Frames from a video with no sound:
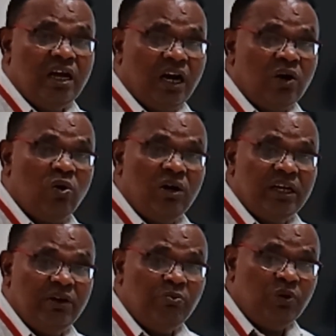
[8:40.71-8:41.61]
control
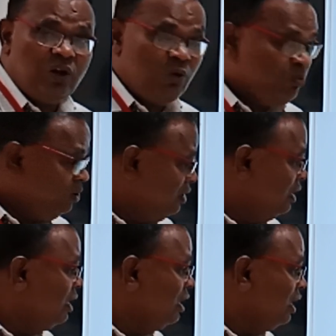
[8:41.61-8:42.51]
input
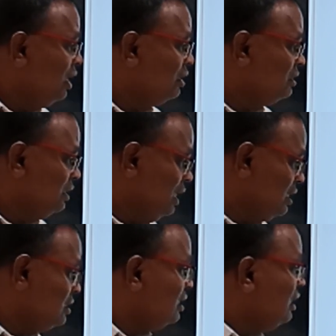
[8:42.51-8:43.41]
output
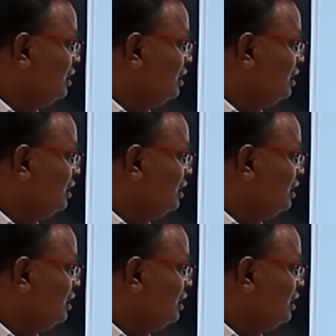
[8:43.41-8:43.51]
signals.